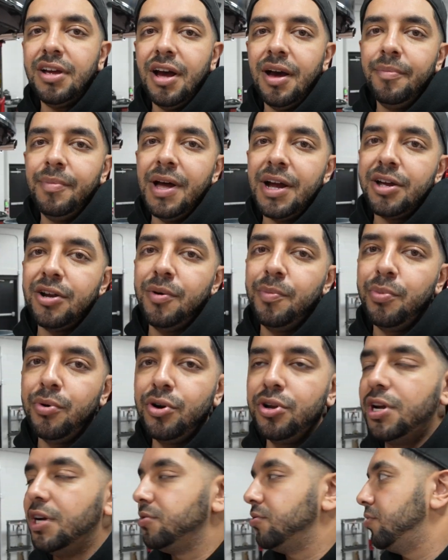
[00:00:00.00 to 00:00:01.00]
I'm not gonna
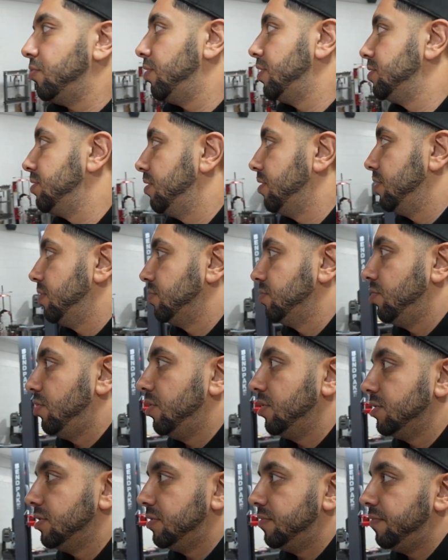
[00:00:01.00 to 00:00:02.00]
bore you guys with the rest of the
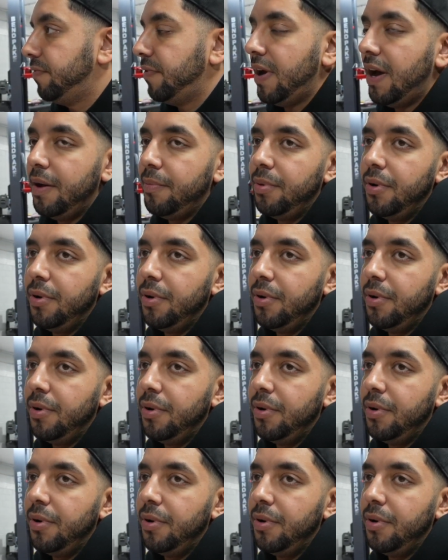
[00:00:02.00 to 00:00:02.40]
exhaust fab